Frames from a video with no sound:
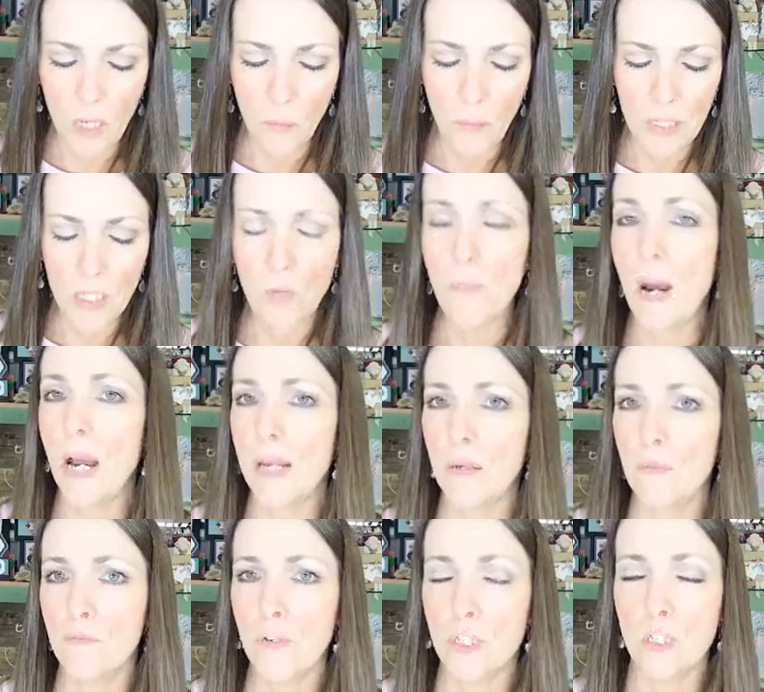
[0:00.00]
when you buy
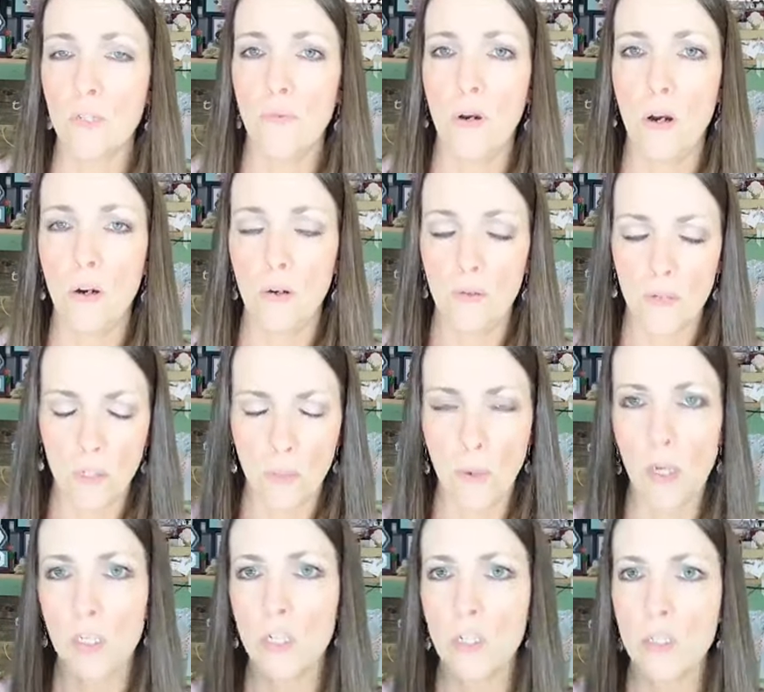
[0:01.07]
them, first of all, you
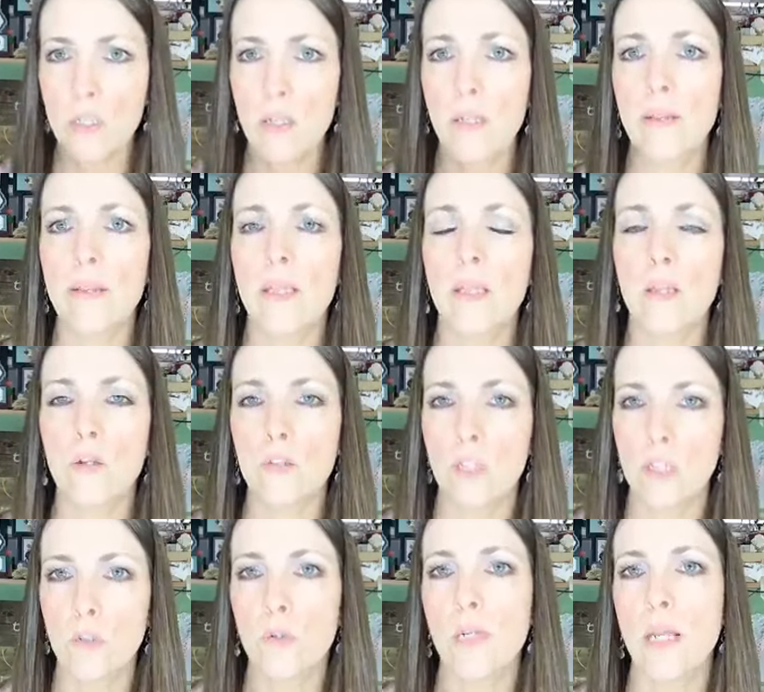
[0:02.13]
purchase it, then they'll
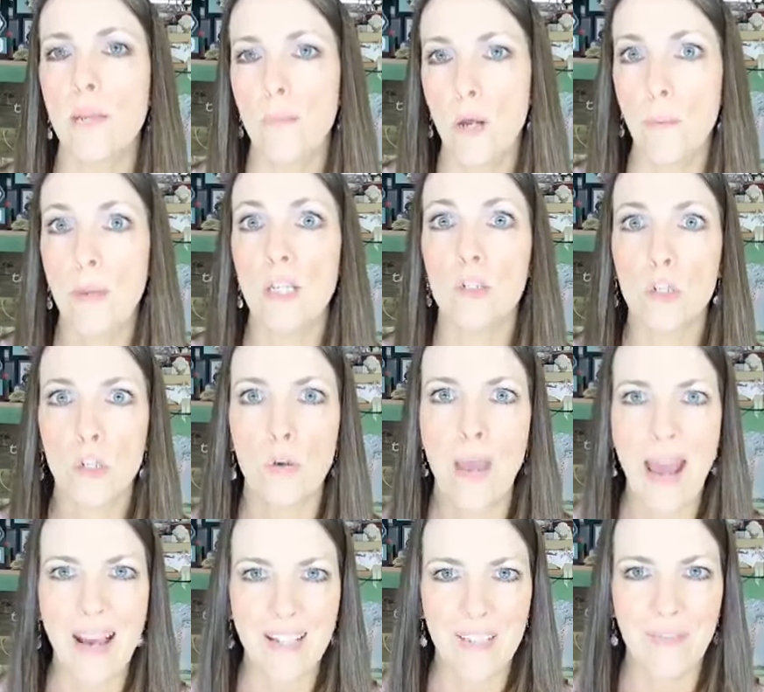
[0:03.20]
send you an email. Make sure you
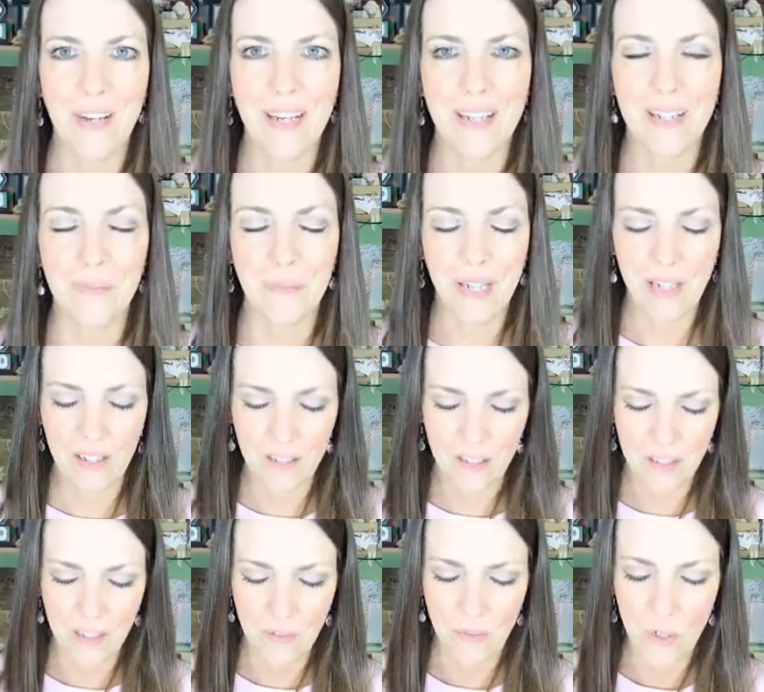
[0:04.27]
activate it,
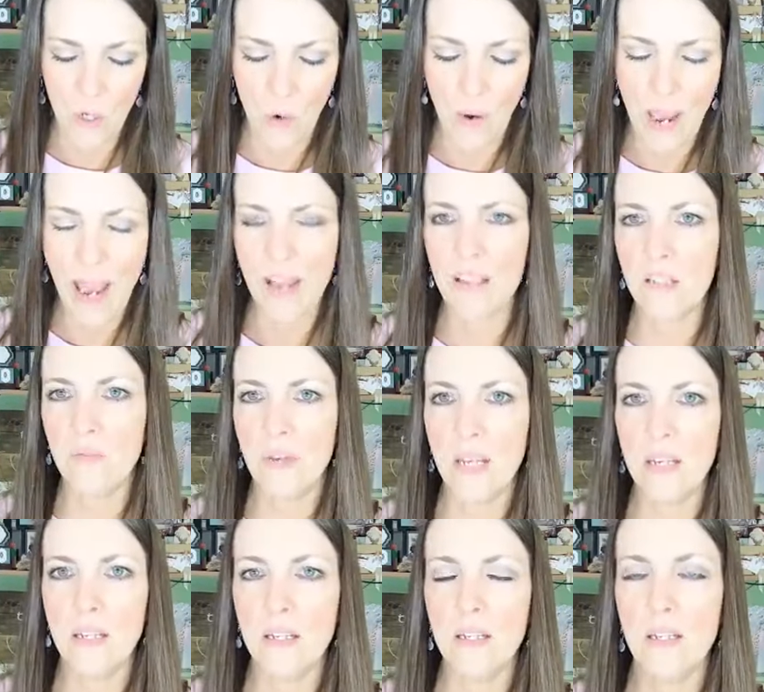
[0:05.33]
because if you don't
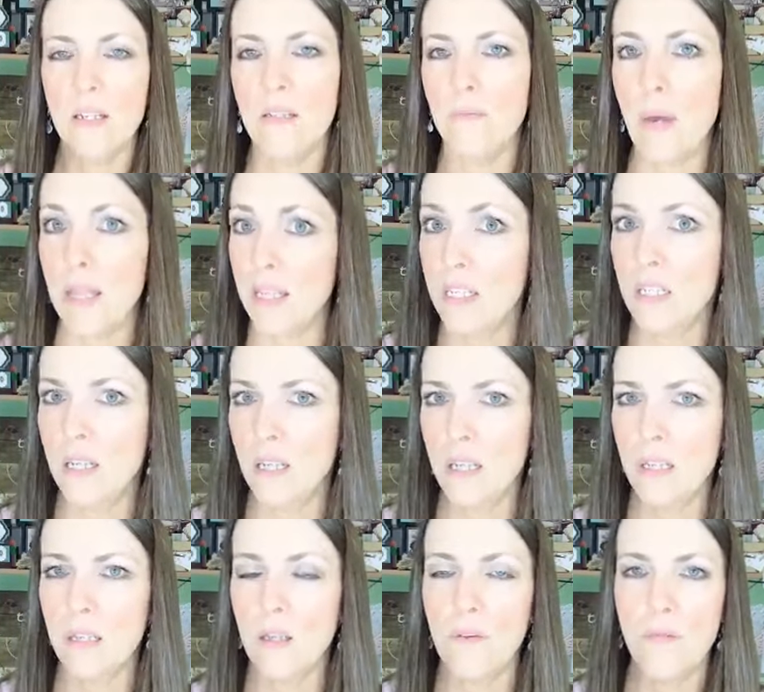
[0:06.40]
activate it by the
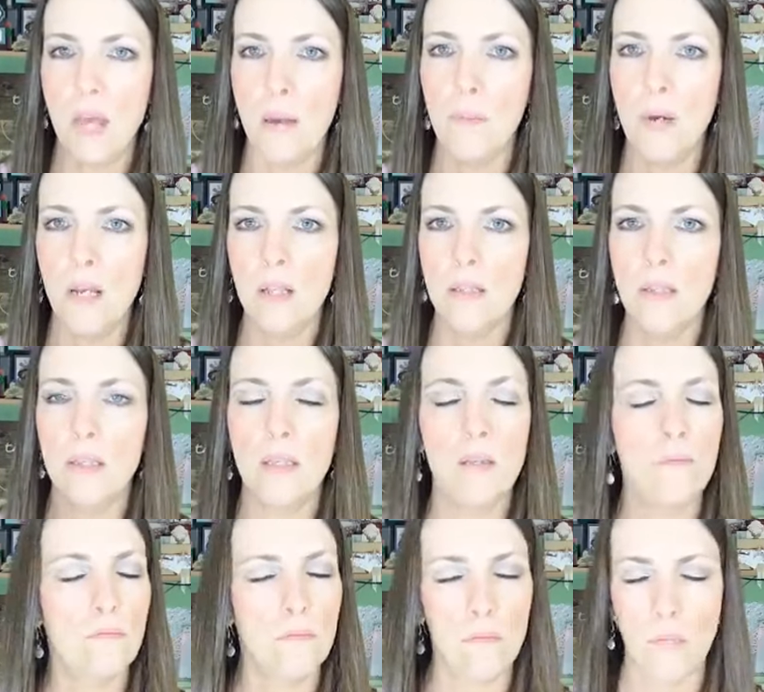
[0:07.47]
10th of that month,
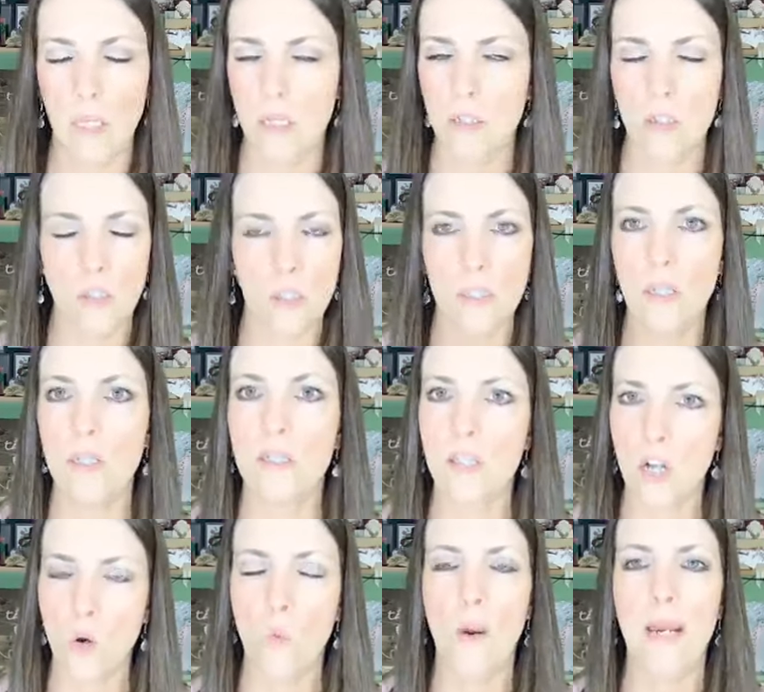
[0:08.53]
it just sits
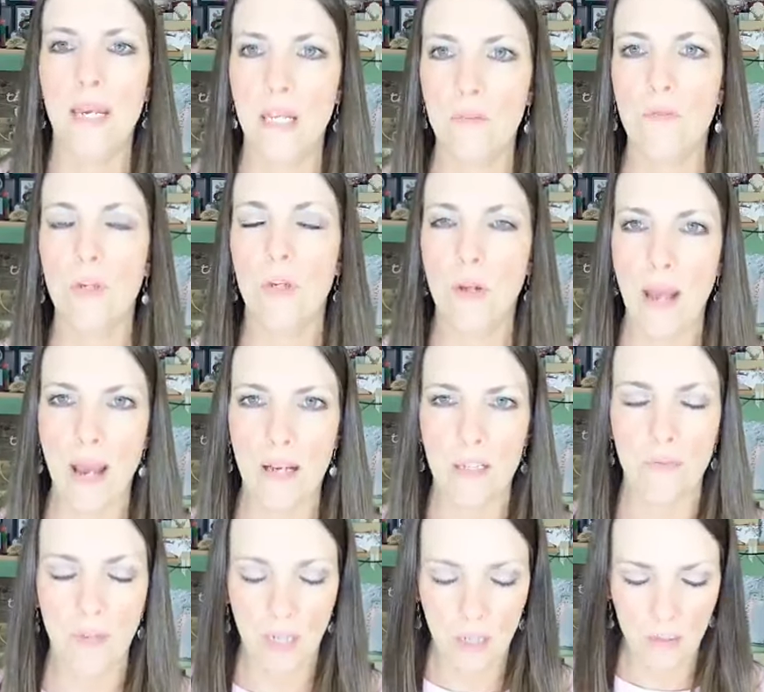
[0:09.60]
there waiting for you to
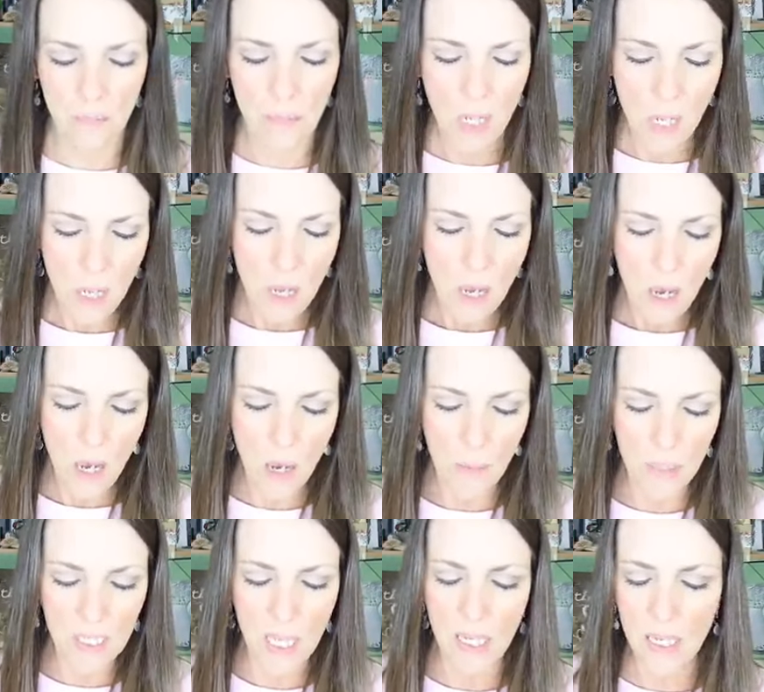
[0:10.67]
activate it.
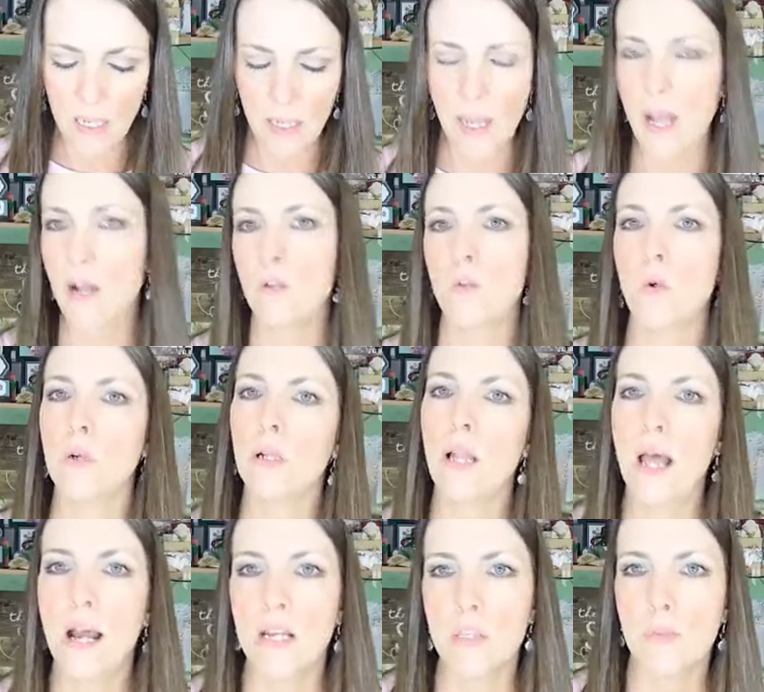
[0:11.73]
But they can count toward
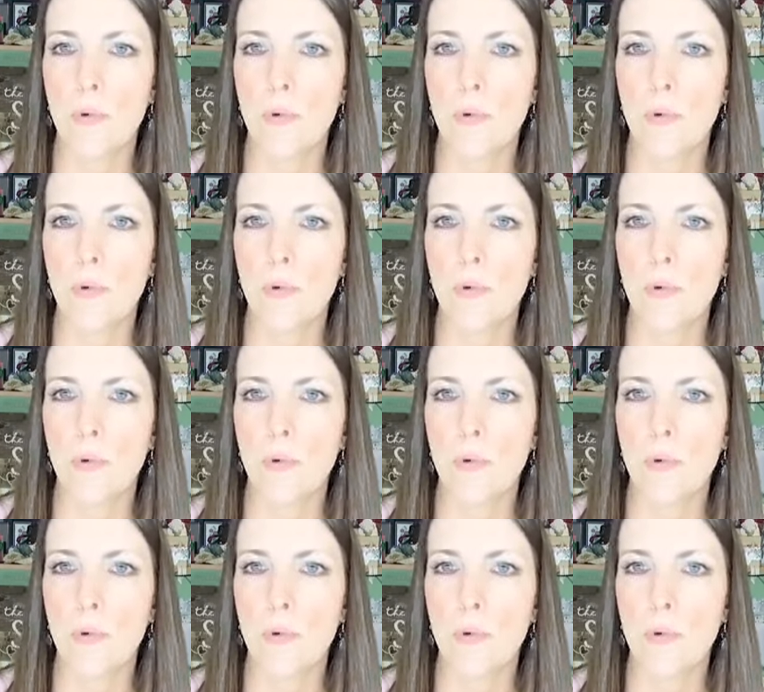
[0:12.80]
class